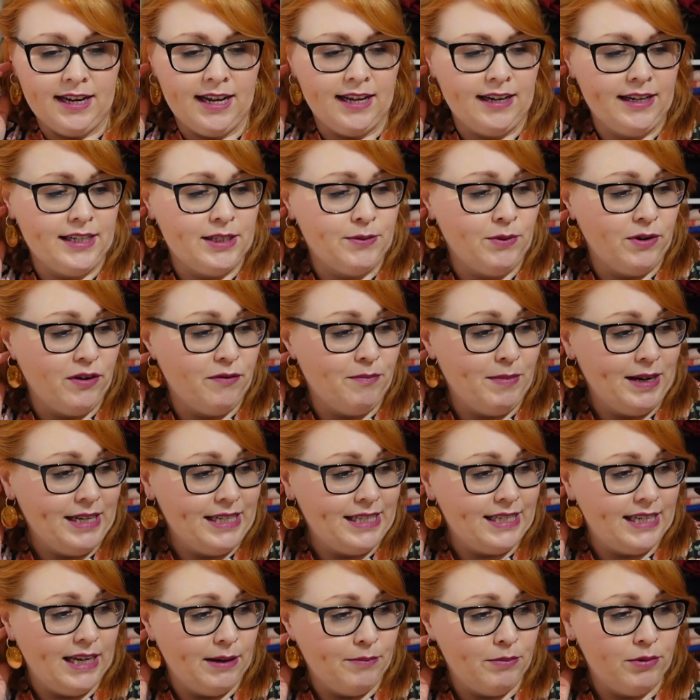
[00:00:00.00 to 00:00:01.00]
and it's one of my
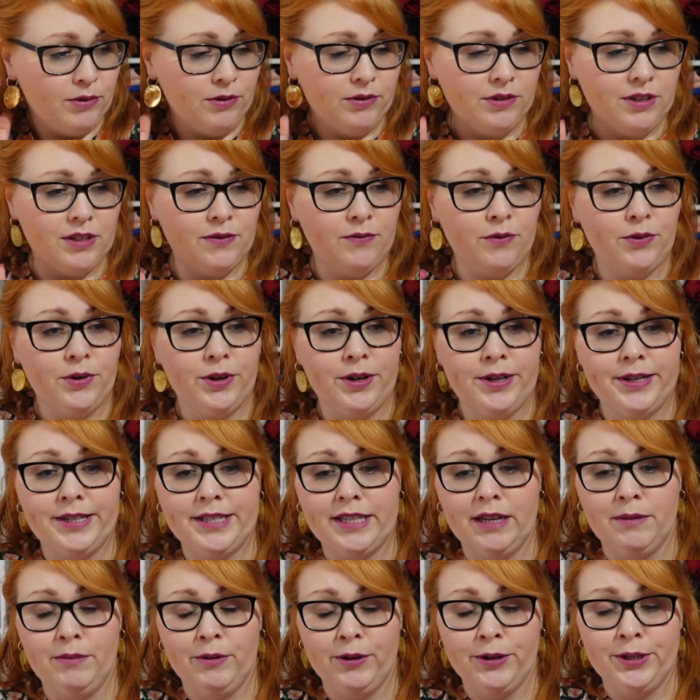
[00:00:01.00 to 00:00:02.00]
staples for
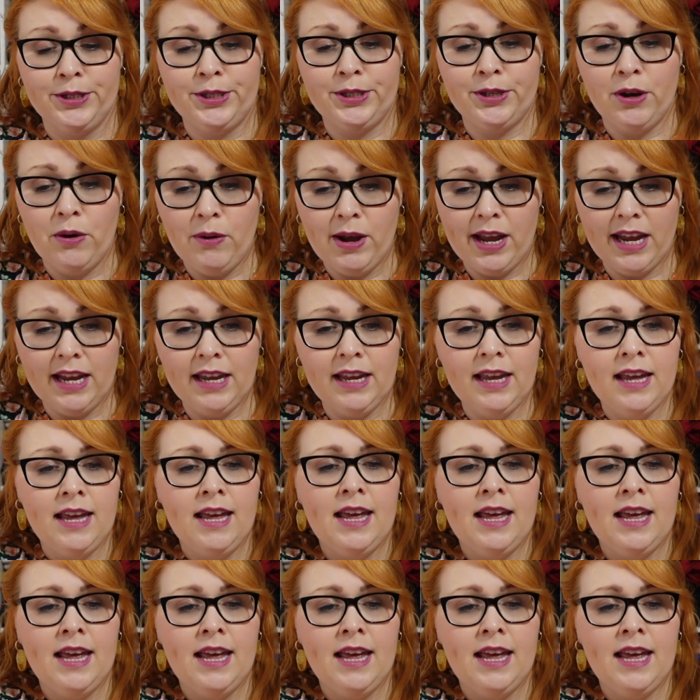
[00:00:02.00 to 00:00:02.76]
summer sewing.